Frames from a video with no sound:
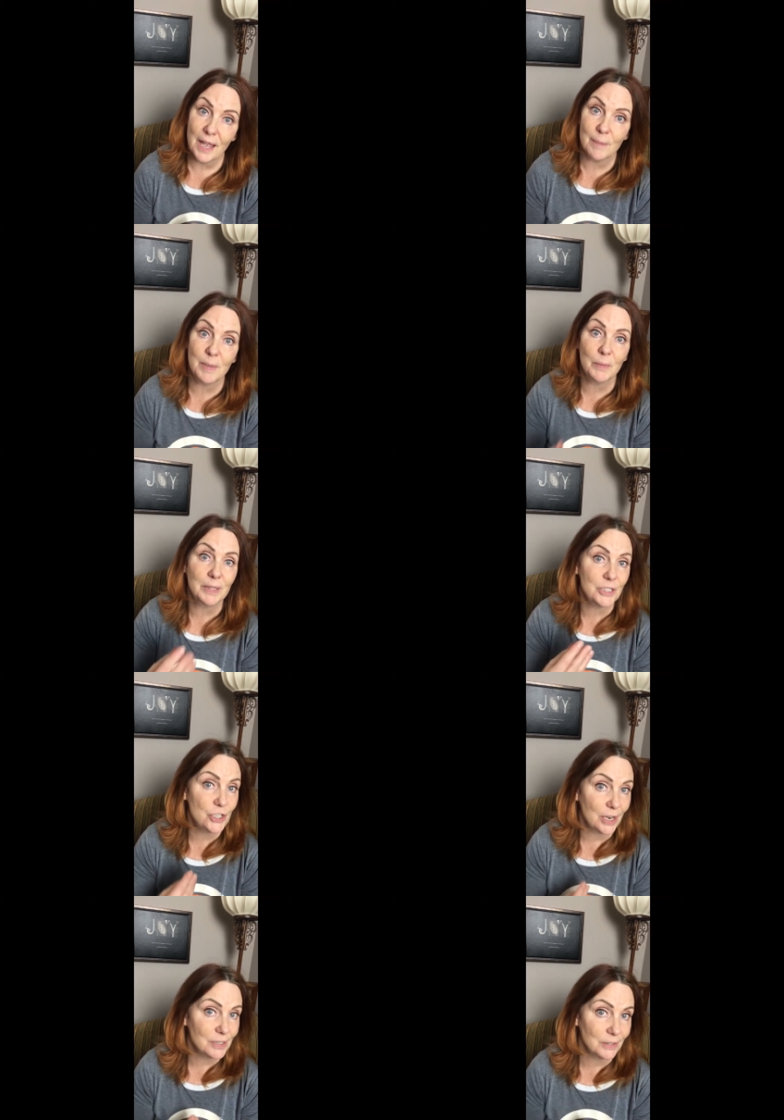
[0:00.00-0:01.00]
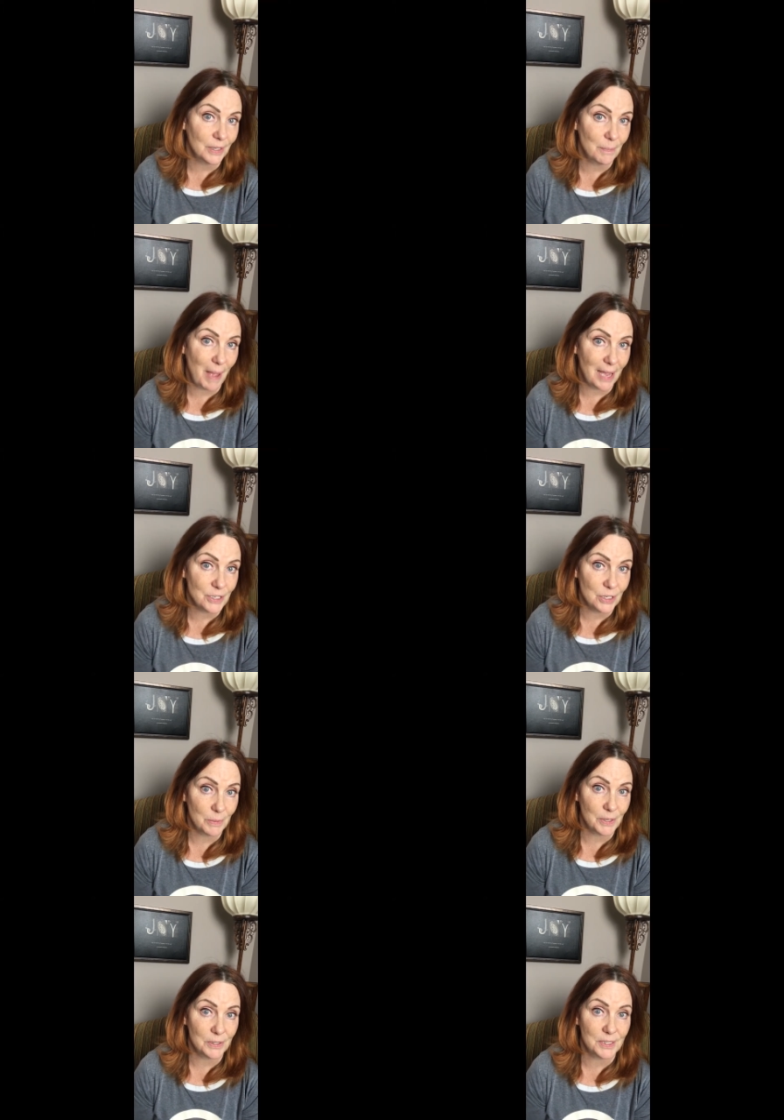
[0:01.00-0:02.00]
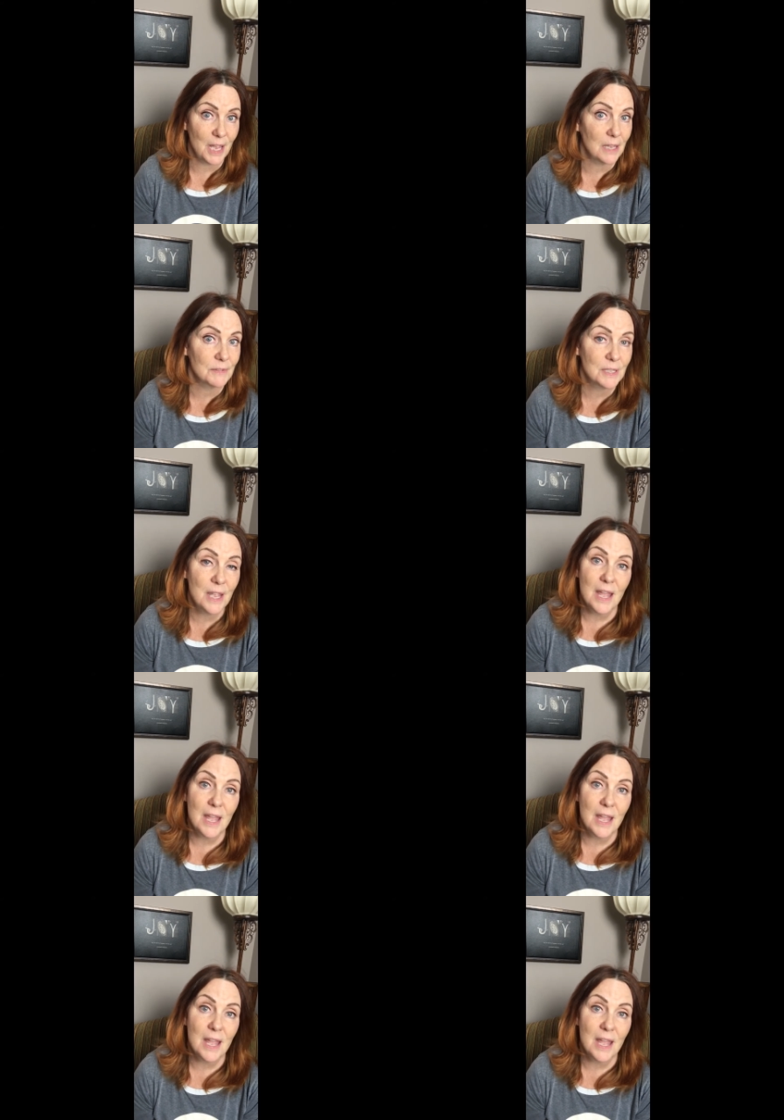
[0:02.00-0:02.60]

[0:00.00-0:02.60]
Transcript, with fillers: and being really gentle and compassionate with ourselves,